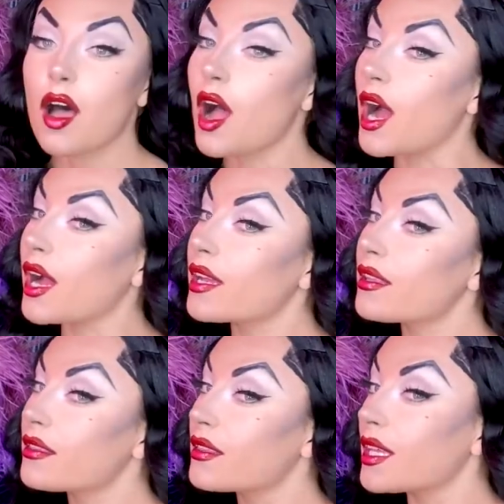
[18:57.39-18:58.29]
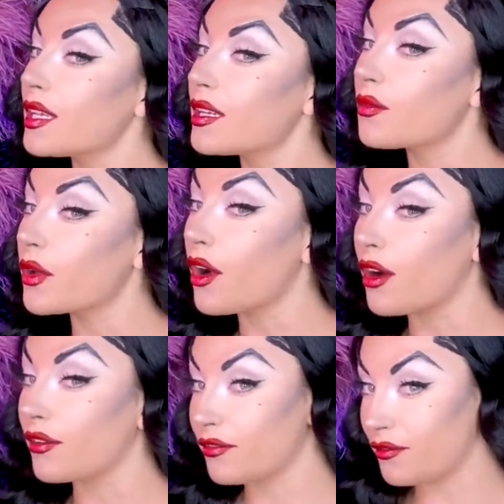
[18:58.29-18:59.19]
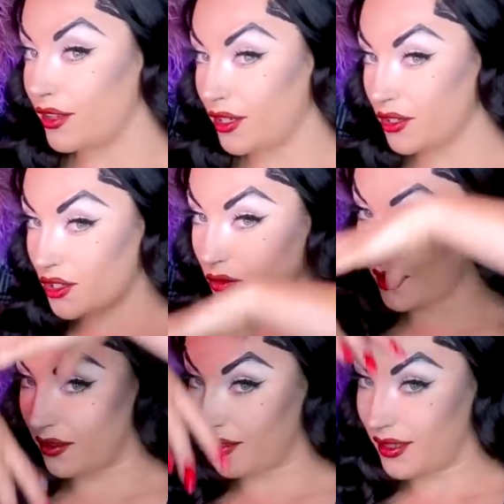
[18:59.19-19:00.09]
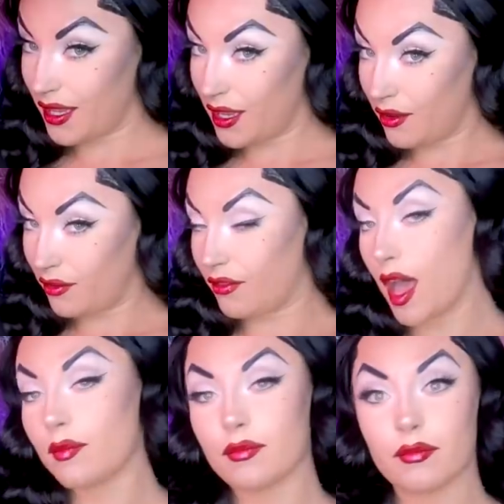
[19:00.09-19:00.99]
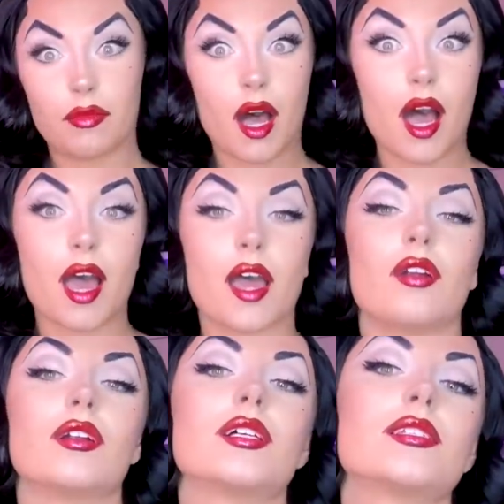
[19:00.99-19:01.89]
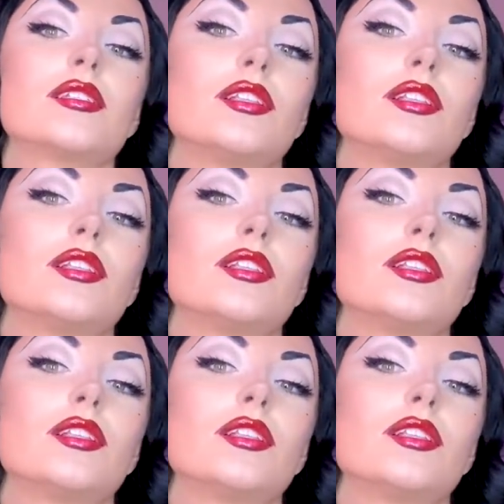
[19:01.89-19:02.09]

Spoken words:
I think we are finished with Vampira's